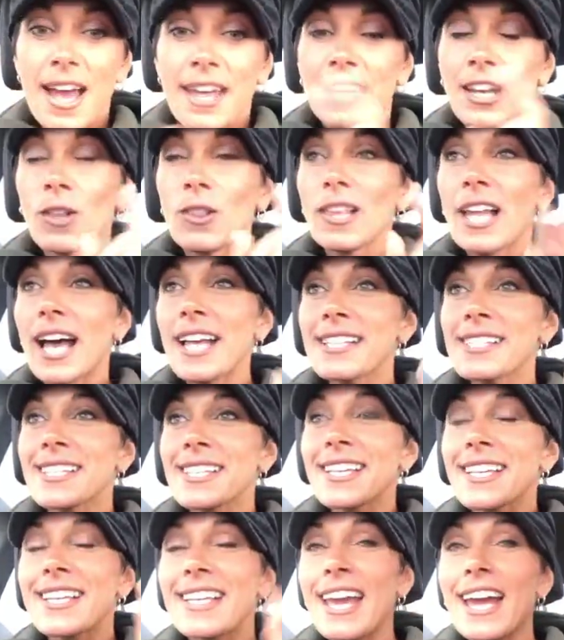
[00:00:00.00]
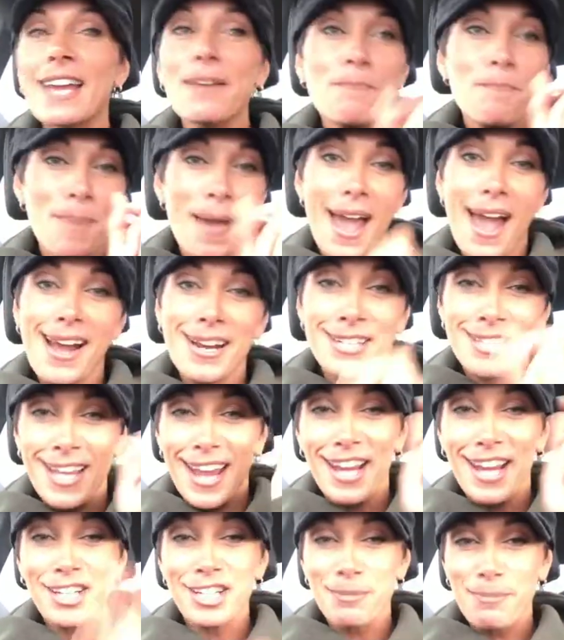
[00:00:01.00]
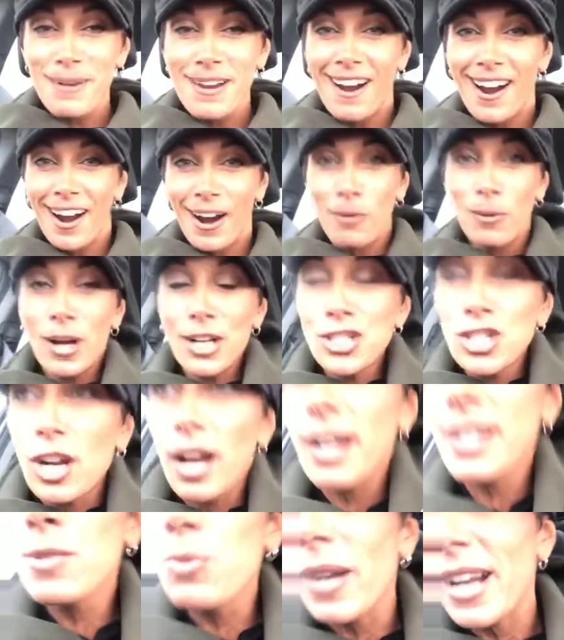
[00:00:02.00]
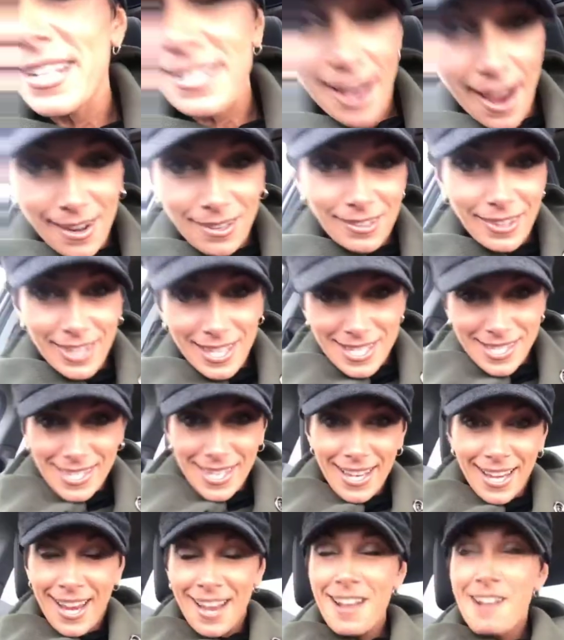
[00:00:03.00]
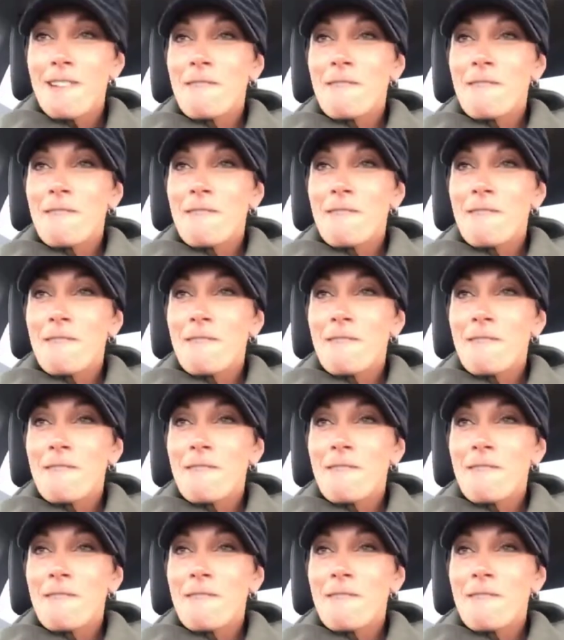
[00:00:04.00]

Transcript: Now let's get back to HBR, which is what I titled this thing.